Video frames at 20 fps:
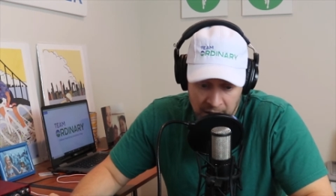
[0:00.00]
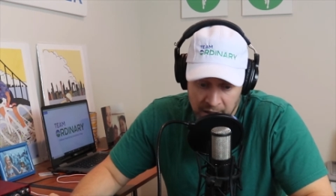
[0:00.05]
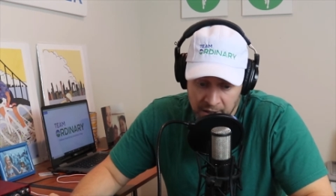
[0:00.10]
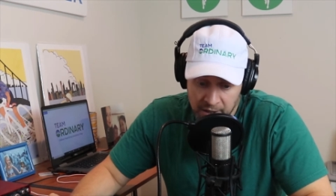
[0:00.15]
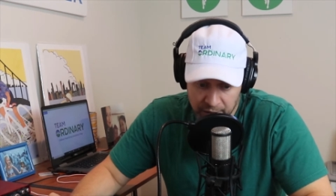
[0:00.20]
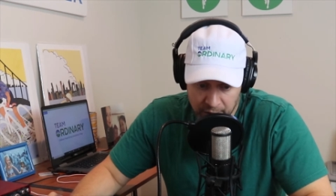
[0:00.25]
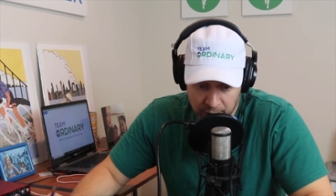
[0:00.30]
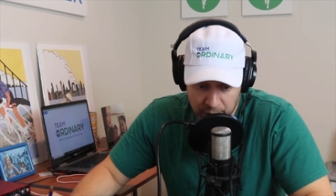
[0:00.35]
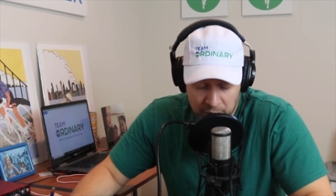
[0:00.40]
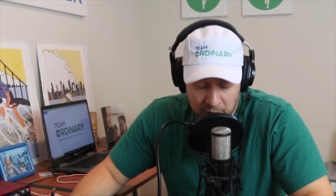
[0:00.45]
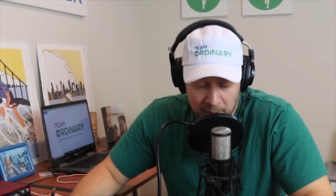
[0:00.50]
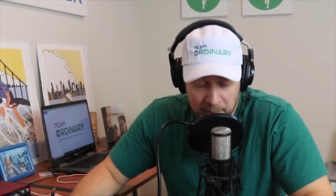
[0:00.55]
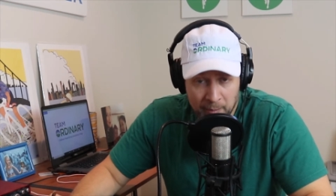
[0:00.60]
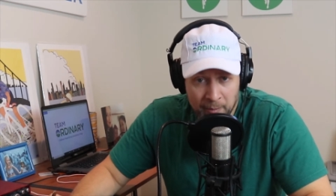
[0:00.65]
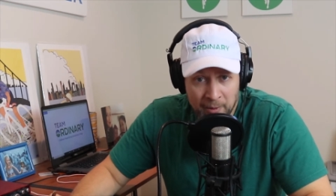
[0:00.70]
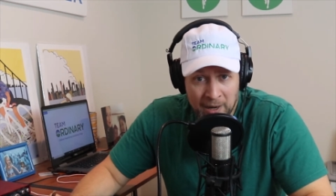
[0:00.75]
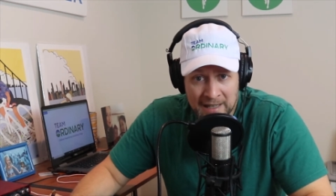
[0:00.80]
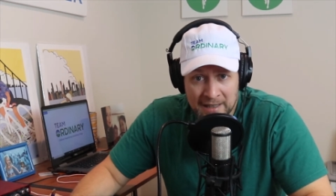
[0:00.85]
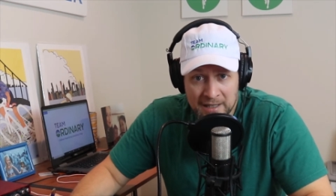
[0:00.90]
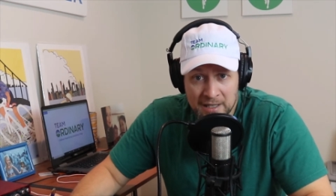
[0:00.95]
you don't show up at
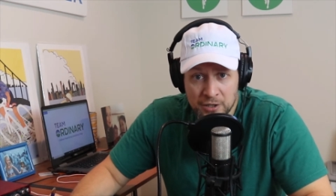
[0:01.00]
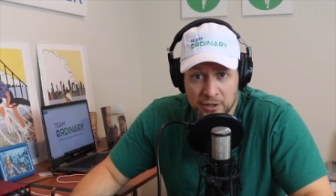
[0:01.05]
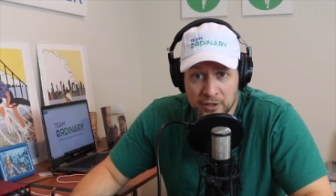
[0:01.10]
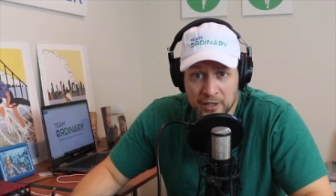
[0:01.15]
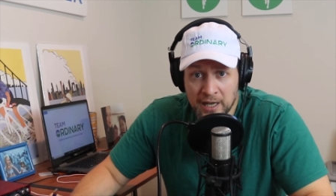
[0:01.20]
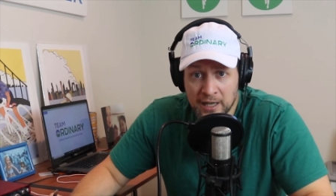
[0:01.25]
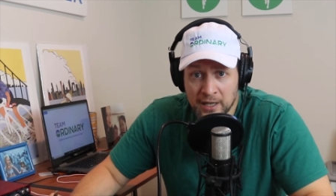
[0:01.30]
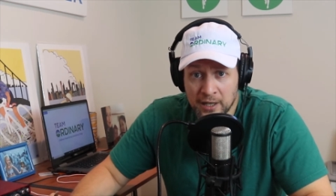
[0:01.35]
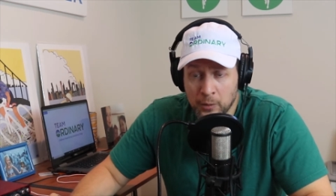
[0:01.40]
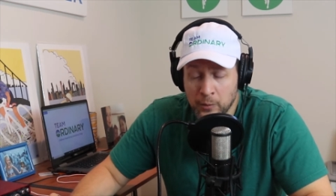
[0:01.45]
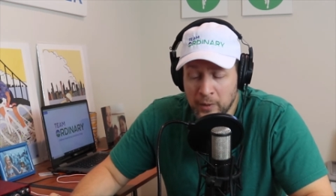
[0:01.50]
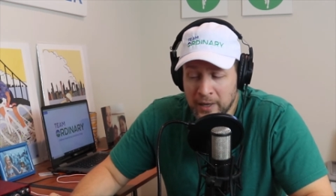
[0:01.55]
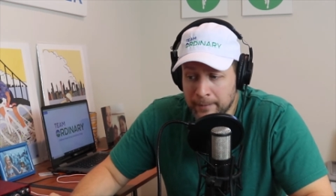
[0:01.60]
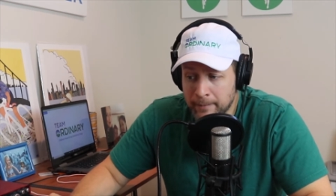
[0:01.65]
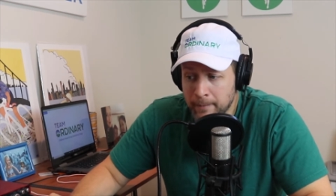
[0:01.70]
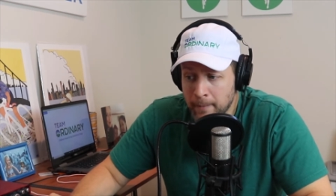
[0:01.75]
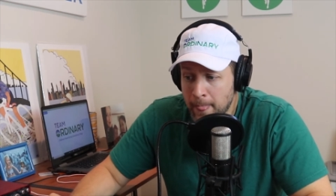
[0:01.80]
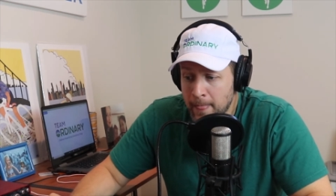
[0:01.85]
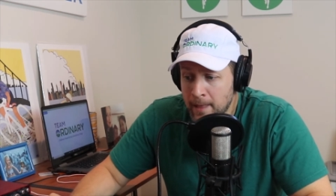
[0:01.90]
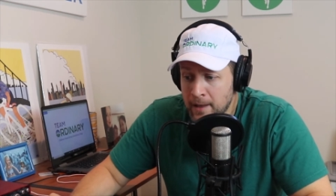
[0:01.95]
practice, you're not going to
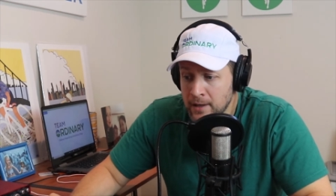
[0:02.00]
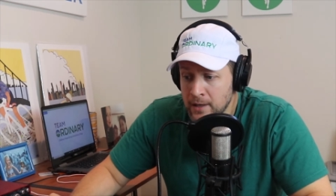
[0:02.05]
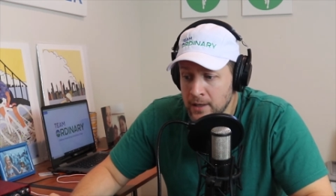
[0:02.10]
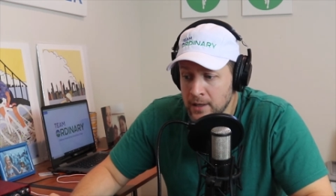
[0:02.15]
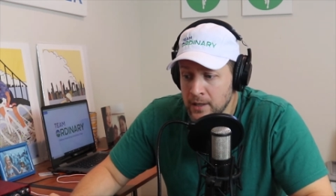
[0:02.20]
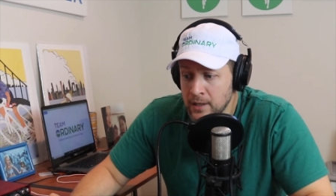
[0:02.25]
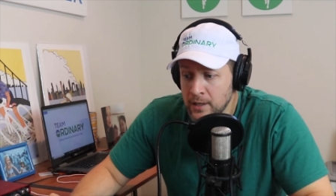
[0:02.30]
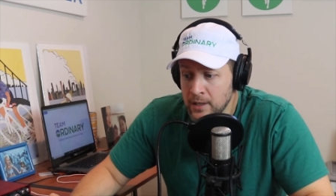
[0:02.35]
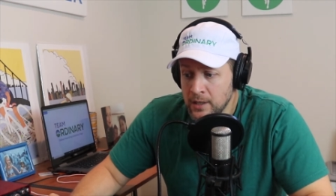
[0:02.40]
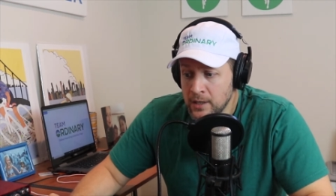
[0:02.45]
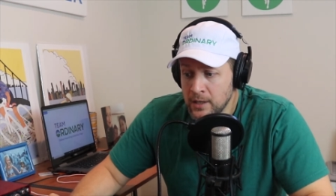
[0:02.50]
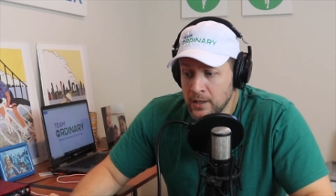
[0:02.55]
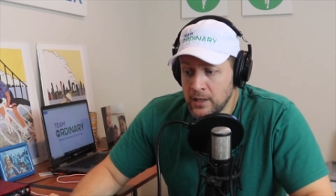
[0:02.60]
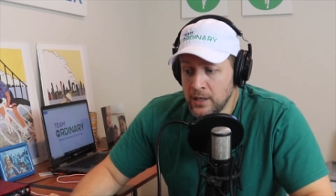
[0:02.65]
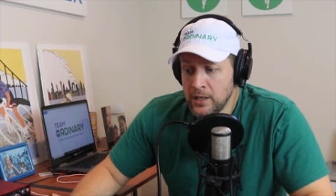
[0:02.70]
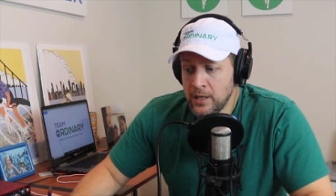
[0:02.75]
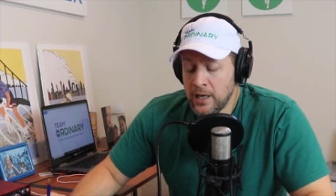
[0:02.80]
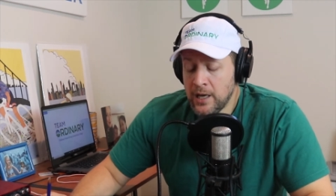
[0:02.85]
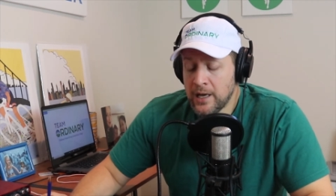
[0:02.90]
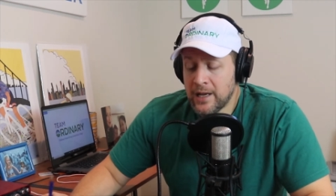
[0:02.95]
win.
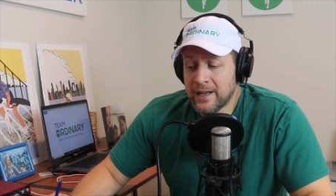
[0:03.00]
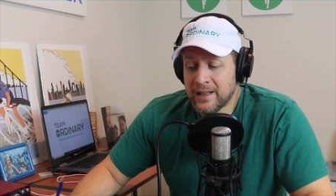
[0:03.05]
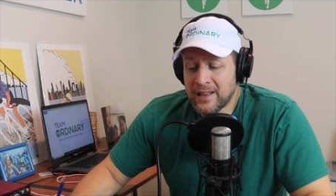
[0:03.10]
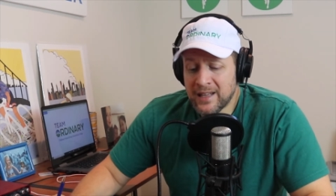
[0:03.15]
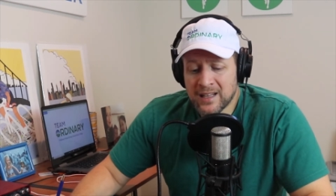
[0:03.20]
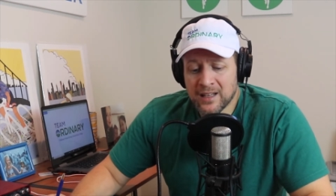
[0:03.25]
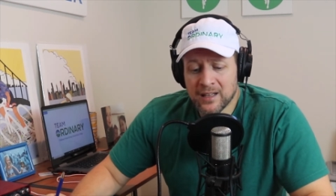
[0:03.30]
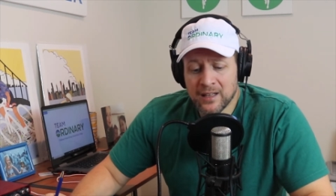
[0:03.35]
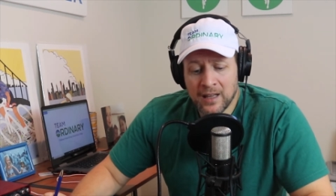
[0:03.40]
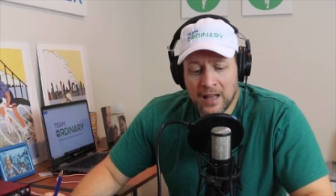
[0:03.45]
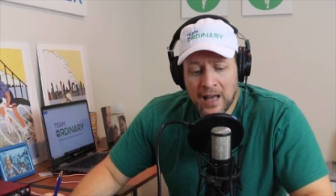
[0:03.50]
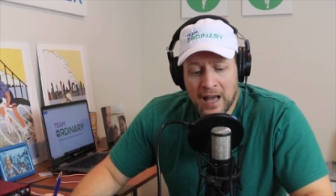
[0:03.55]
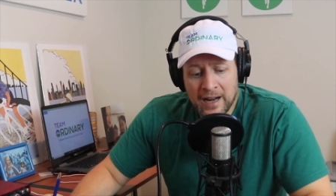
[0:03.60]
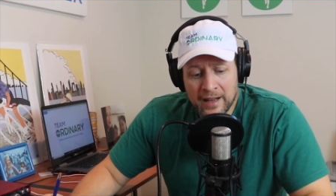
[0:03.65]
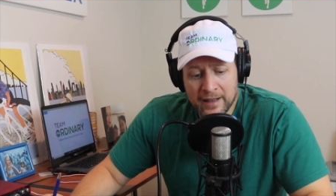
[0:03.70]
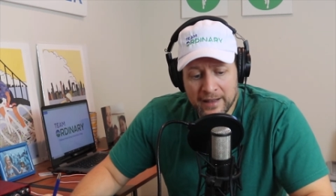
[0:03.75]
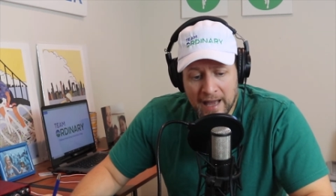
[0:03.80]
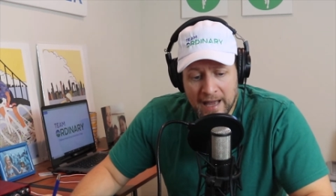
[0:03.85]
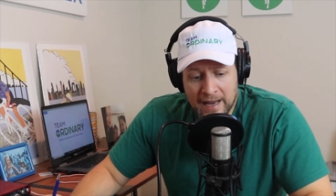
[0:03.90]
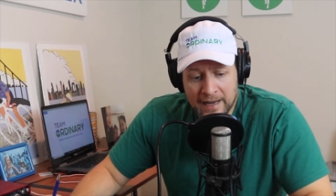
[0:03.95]
And I think a lot
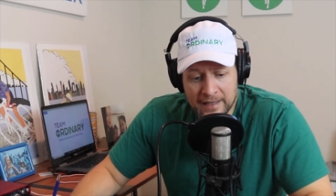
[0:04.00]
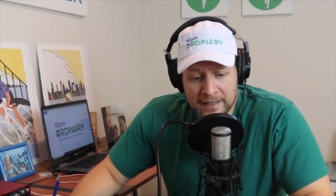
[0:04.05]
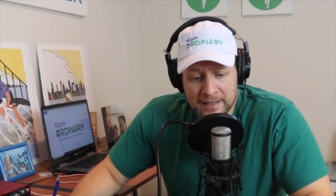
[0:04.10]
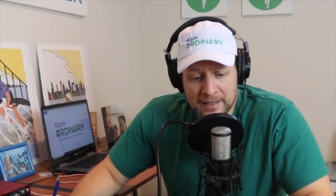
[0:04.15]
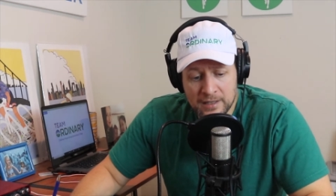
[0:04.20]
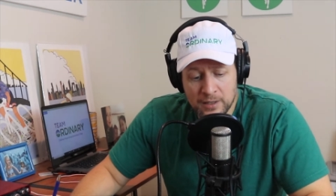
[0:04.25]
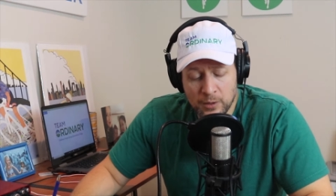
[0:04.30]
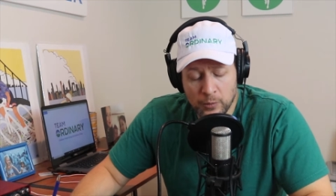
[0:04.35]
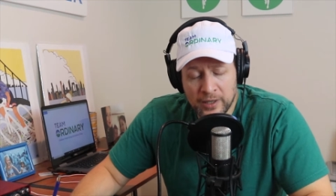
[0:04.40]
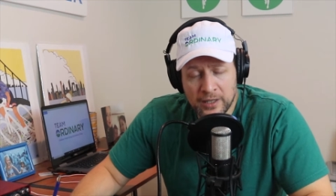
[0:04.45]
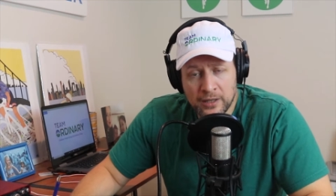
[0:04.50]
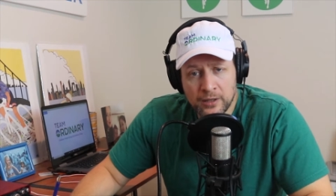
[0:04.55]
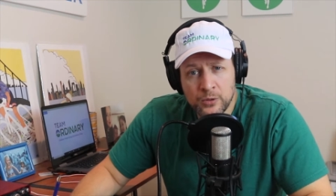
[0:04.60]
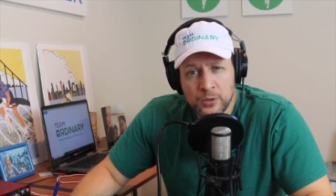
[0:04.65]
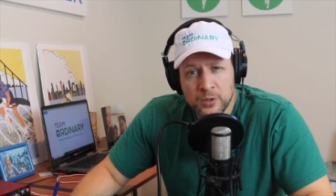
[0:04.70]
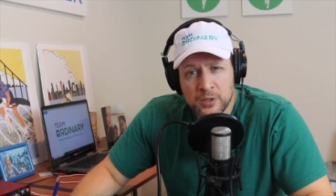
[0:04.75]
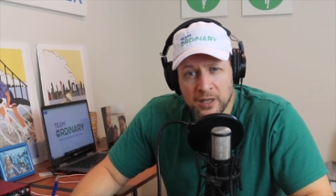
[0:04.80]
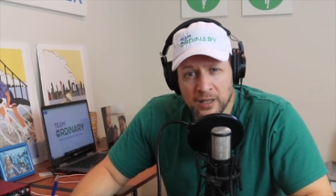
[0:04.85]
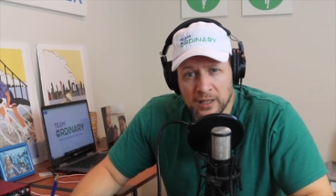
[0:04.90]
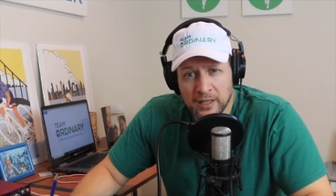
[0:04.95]
of that is we
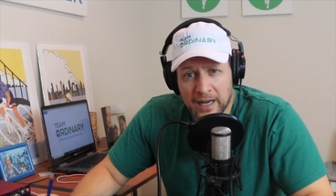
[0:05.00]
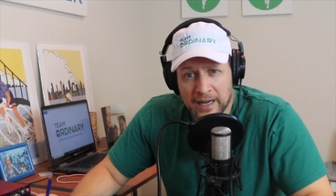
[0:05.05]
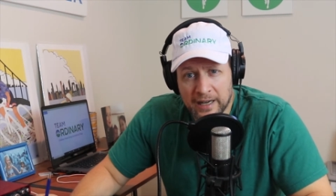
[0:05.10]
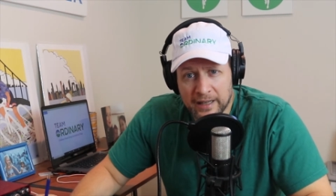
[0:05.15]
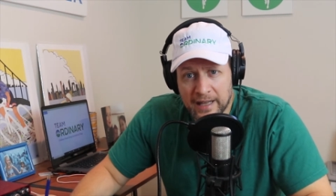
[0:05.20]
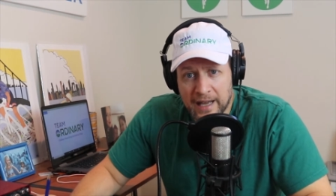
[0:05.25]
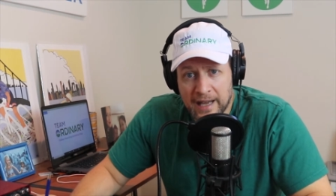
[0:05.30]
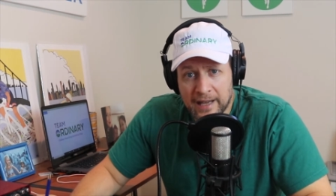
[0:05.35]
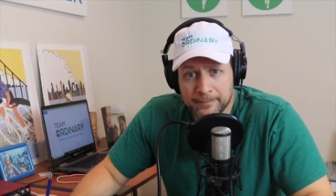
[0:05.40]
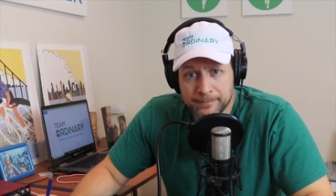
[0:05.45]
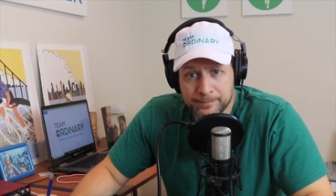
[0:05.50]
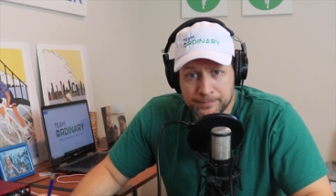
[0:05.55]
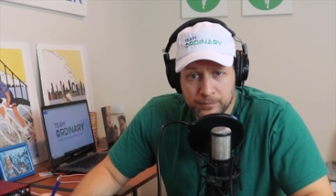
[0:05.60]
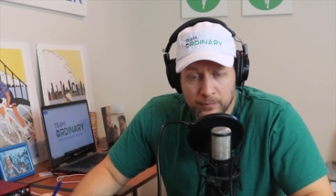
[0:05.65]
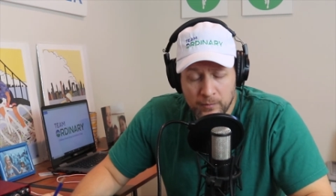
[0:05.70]
lose a lot of that